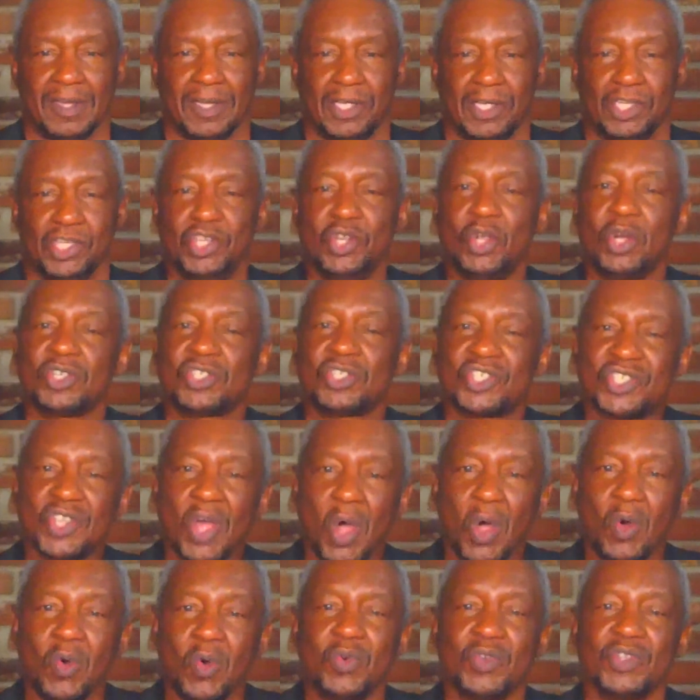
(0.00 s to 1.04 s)
your
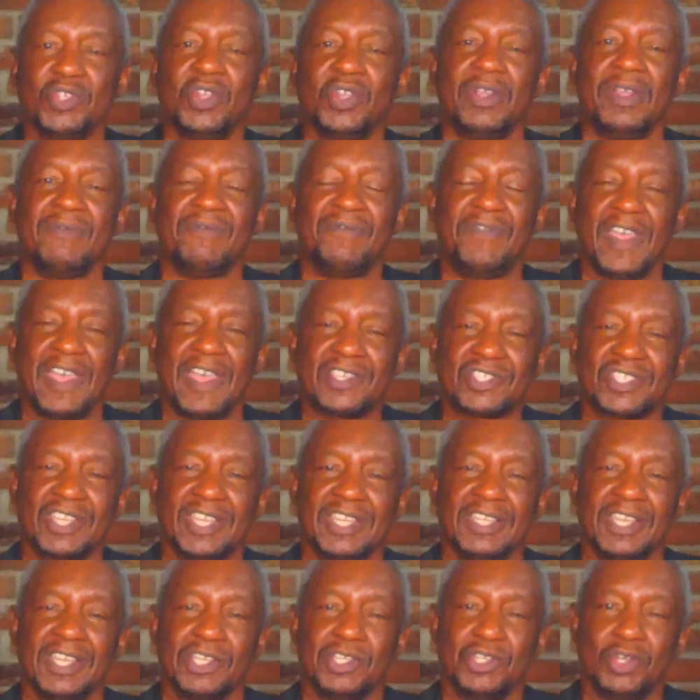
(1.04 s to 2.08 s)
soul, you're
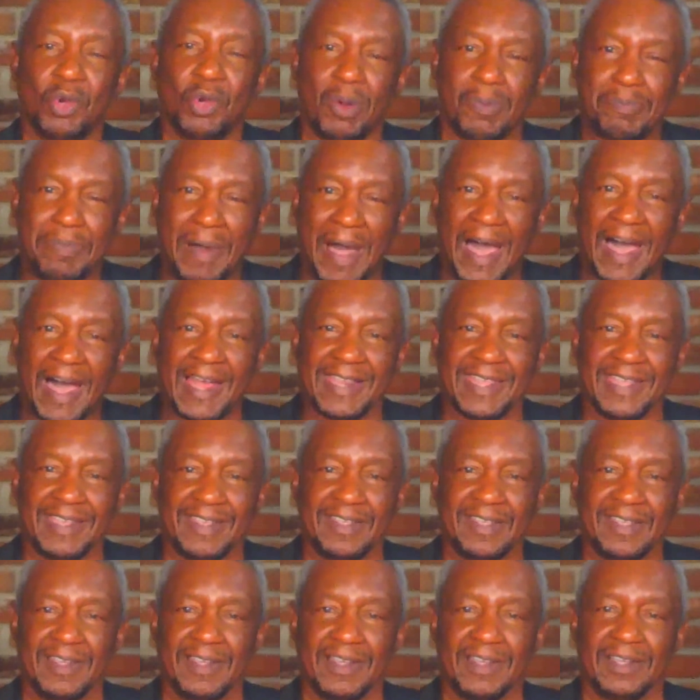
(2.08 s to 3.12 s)
investing your body,
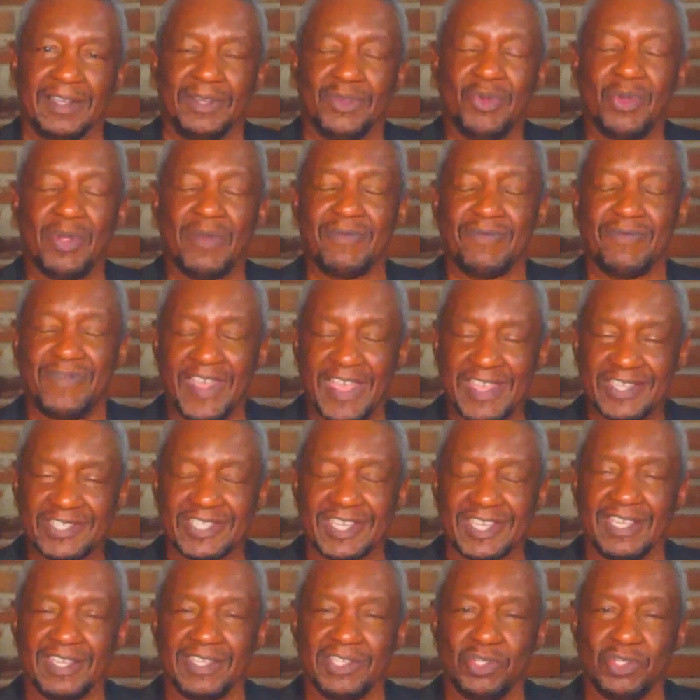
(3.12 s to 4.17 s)
you're
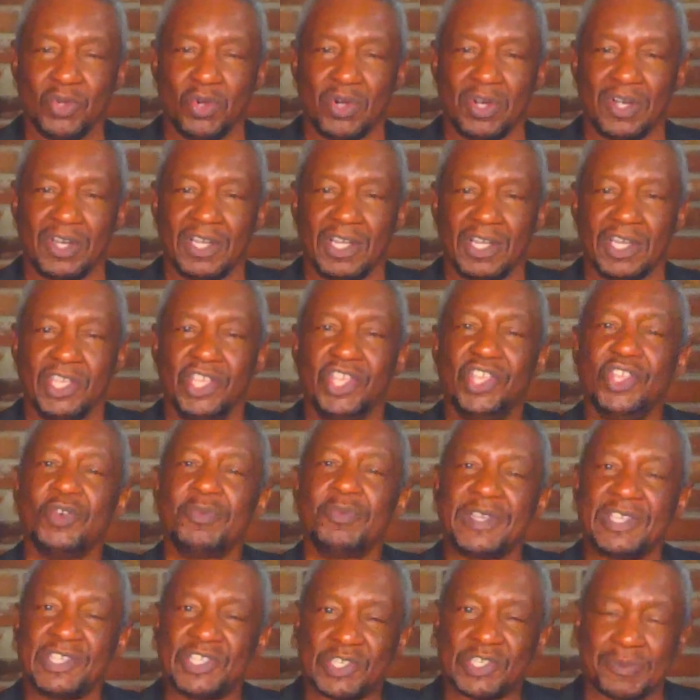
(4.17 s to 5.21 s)
investing your
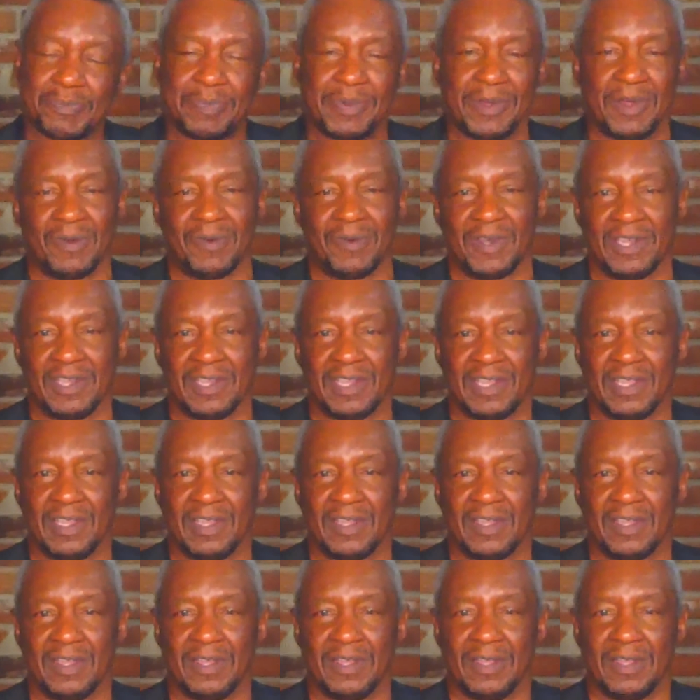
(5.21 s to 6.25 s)
human spirit
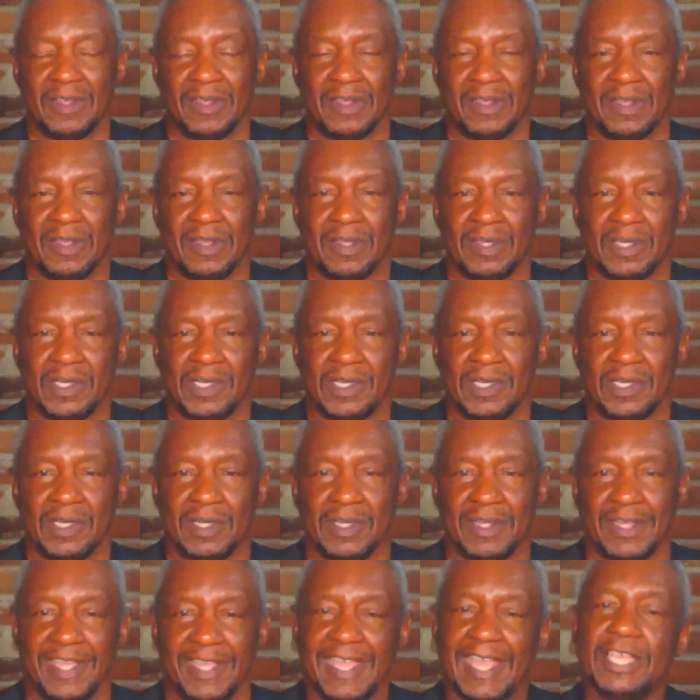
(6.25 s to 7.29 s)

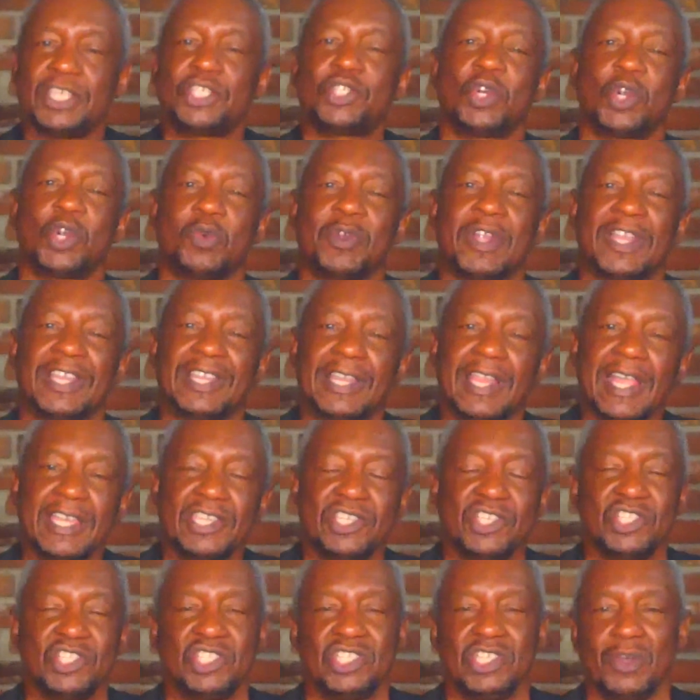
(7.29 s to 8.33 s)
into a
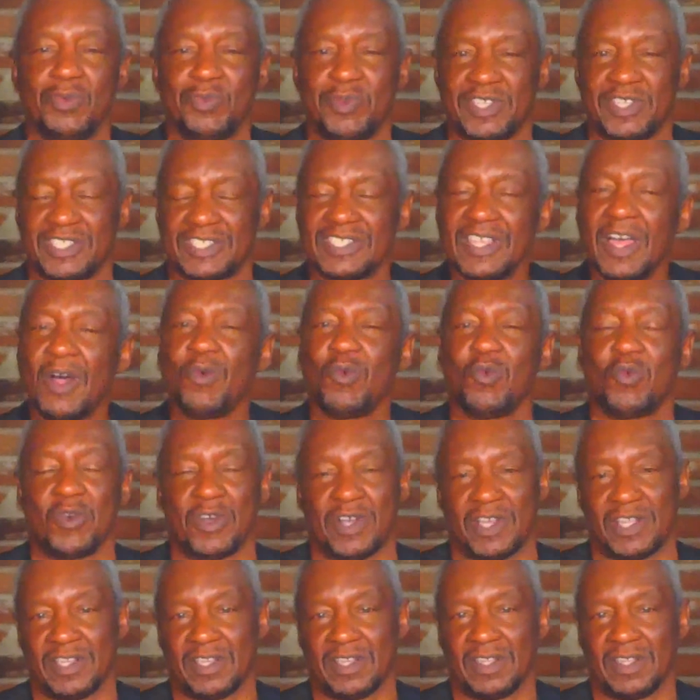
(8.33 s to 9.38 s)
relationship with someone